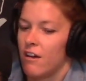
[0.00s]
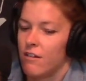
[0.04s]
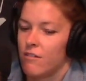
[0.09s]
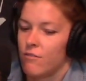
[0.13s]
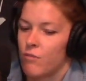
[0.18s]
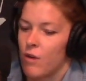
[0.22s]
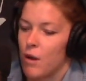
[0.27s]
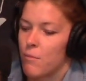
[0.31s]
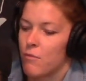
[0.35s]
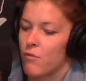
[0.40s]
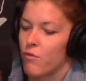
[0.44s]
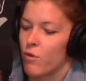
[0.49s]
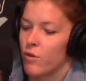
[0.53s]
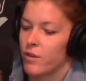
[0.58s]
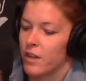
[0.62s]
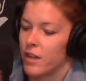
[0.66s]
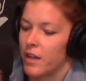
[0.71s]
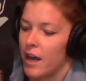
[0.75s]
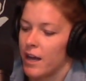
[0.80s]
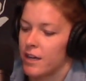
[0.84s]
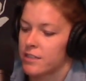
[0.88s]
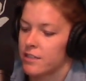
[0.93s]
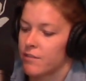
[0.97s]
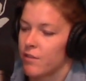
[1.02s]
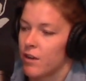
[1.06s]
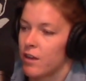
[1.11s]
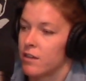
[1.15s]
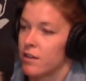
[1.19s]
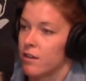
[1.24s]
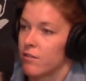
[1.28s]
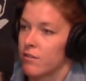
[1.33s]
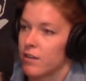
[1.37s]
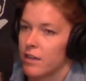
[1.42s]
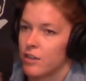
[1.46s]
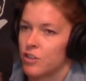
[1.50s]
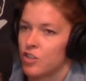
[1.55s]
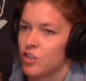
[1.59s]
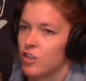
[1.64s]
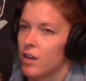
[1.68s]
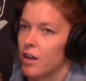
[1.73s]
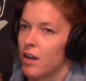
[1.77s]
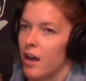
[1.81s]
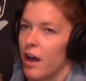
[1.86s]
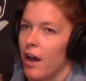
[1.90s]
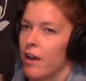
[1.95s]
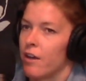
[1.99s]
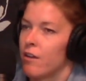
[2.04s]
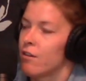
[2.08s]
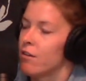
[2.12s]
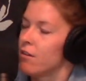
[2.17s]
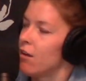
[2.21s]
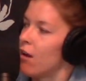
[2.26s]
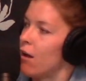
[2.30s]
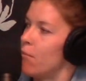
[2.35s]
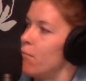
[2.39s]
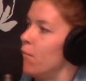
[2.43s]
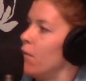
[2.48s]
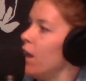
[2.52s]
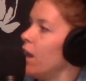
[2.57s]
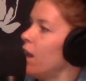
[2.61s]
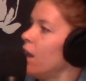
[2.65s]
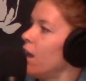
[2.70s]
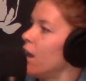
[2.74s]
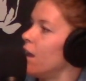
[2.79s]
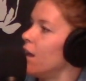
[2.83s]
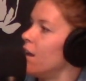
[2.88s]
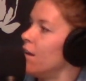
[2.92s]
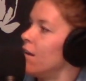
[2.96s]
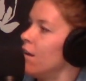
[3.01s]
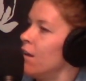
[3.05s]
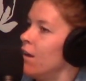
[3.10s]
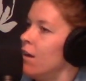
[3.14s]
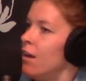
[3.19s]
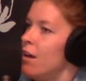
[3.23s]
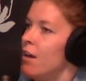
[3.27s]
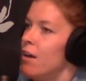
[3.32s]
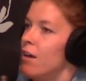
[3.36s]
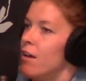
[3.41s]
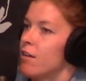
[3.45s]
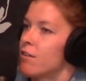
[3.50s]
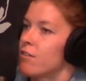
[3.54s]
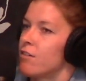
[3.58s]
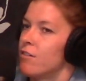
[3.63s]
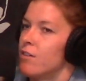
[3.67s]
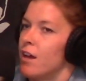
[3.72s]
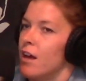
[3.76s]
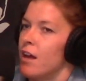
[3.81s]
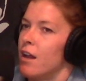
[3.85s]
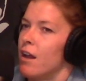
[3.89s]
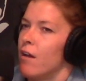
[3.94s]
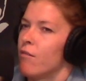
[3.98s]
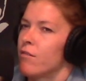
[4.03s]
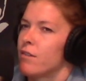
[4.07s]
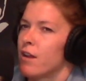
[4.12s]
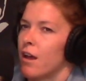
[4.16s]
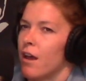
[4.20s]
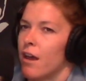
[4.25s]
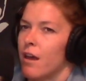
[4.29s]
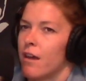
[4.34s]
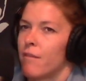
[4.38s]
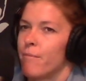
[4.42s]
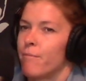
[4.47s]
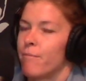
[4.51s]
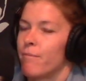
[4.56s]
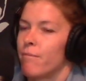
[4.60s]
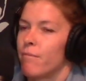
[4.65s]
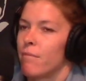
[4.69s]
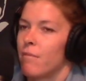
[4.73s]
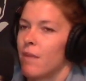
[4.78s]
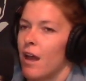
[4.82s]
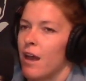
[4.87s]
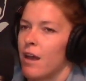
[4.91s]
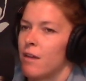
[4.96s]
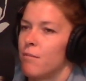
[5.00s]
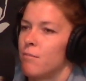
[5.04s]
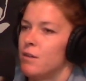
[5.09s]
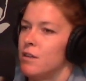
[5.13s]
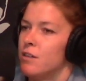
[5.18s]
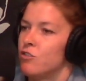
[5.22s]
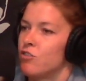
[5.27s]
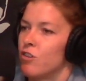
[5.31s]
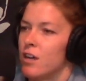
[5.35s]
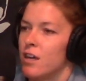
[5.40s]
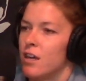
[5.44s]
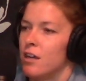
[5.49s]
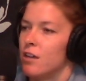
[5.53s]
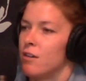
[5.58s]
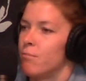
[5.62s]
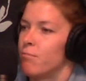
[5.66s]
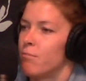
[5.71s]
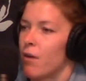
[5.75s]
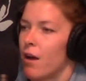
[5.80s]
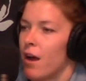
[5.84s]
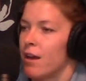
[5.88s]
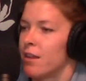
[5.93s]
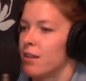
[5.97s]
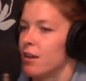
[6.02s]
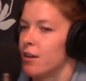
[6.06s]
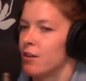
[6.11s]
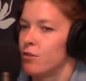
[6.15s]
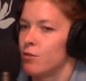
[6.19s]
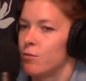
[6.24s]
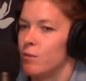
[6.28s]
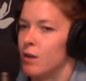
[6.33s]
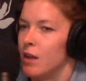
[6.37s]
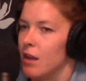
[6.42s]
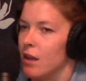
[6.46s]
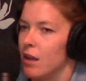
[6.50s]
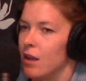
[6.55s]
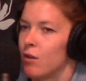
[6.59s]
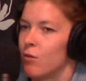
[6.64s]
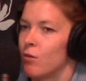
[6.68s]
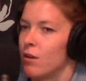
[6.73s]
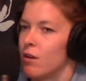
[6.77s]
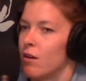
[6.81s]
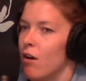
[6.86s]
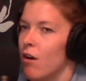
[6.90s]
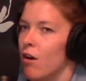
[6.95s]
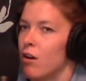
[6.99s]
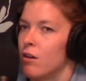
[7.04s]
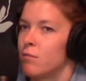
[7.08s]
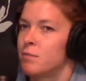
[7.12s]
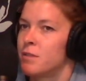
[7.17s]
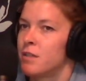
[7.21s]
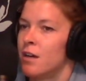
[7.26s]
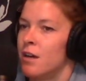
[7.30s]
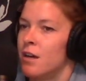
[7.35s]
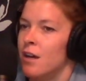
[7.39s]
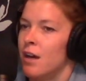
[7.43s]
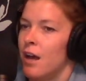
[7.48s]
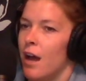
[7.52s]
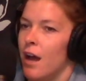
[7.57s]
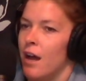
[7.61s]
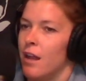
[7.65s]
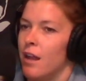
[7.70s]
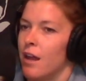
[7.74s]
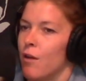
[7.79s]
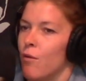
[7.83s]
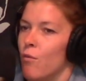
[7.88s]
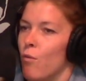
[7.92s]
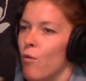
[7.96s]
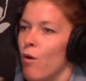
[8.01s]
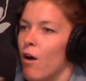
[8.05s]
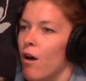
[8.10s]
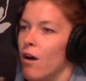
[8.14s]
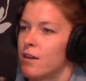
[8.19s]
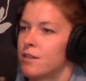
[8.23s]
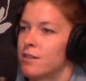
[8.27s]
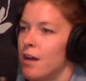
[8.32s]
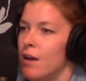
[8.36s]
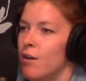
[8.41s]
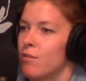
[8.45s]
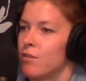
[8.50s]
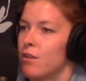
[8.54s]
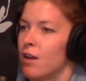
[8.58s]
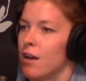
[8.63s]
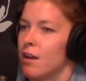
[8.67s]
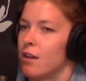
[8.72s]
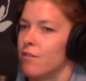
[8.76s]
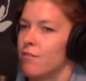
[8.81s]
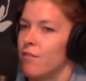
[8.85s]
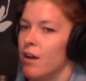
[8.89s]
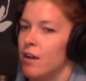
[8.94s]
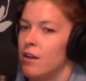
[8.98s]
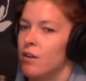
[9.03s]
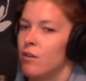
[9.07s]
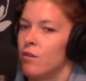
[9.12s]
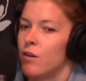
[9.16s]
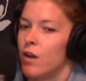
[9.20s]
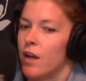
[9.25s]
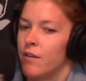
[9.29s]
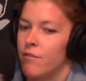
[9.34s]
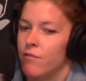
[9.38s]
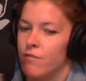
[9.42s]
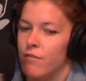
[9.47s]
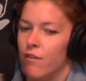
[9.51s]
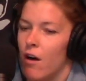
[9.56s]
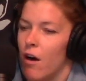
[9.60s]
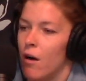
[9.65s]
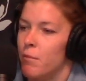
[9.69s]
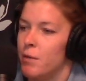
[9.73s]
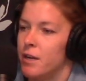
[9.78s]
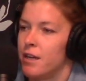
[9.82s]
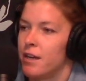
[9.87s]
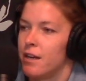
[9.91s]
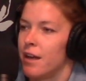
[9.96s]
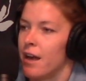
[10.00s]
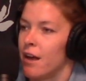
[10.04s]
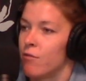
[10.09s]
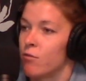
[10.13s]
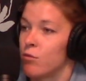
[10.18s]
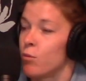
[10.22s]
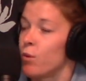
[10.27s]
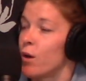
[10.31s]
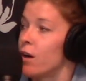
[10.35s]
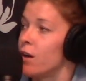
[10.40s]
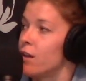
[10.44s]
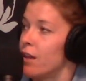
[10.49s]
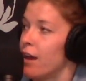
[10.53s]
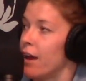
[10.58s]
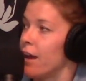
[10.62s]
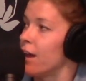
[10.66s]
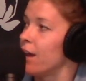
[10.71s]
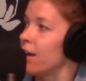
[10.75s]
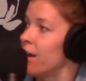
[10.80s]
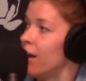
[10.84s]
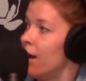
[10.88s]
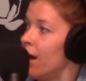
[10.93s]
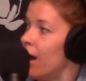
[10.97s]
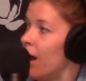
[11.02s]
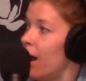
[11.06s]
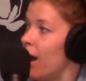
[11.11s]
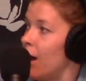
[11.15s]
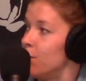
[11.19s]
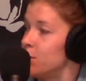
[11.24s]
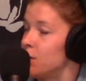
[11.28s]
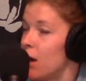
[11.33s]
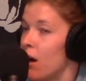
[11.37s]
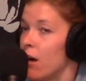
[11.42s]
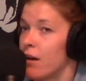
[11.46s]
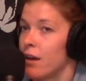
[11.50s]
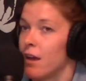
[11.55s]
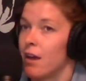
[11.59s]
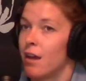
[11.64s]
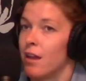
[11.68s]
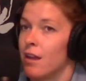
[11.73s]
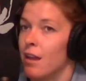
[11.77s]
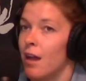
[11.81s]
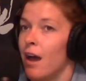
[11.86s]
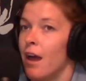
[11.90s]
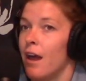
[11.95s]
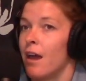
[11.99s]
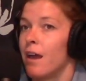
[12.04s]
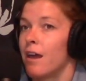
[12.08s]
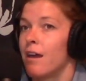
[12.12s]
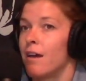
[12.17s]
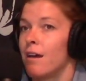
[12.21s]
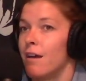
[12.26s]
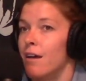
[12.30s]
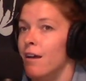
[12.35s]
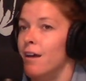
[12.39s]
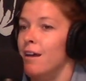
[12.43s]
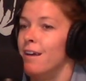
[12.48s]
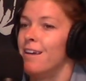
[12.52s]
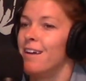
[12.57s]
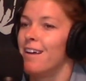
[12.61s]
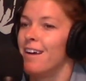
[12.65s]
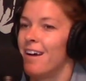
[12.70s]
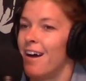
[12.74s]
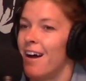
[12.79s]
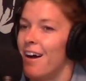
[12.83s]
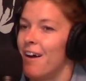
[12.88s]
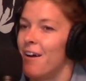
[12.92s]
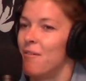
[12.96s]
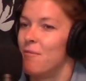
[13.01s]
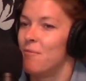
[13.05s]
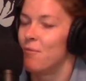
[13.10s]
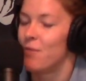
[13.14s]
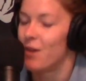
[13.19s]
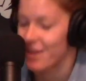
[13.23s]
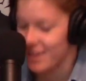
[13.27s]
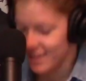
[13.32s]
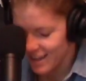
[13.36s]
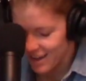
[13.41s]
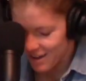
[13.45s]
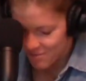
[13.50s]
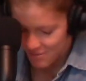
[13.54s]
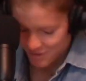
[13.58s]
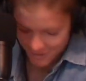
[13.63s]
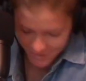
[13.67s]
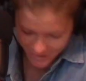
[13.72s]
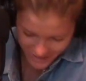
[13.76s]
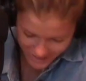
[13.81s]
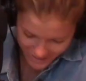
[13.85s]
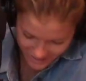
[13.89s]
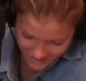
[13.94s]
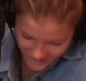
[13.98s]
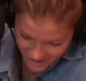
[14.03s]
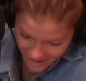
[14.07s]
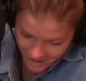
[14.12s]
right before the last event, I was like, shit, I could not make it. So then I was like, I had been drinking, I think, too many liquid carbs. I, like, walked outside of the venue and vomited everywhere. Like, I'm talking, like, what's that movie